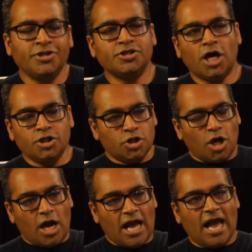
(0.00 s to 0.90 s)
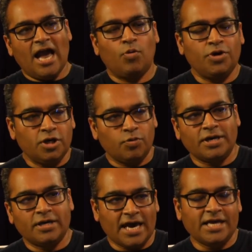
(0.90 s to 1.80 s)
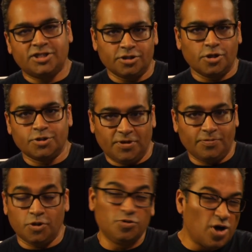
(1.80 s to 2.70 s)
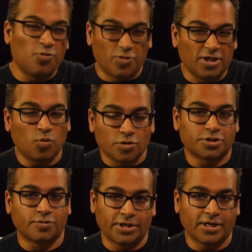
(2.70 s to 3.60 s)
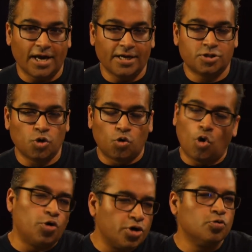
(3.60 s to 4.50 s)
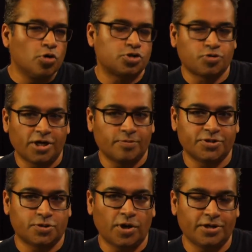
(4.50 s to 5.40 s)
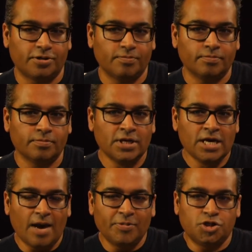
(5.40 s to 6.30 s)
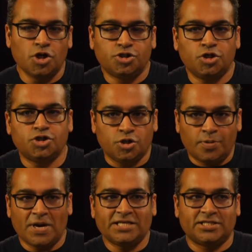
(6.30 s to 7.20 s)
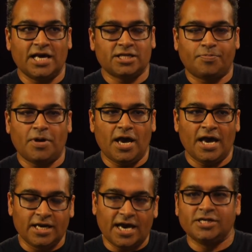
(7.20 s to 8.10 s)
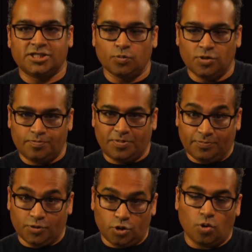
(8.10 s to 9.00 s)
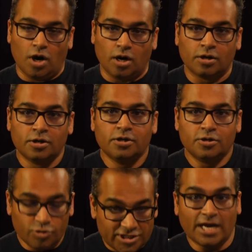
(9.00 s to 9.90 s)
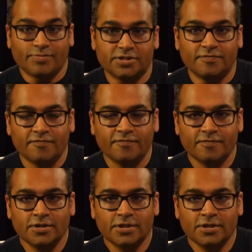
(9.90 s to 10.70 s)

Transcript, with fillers: And, and how are you engaging those people who don't really want to engage, or, or are you not trying to persuade them? I mean, you know, do you, do you basically end up engaging with people who are receptive?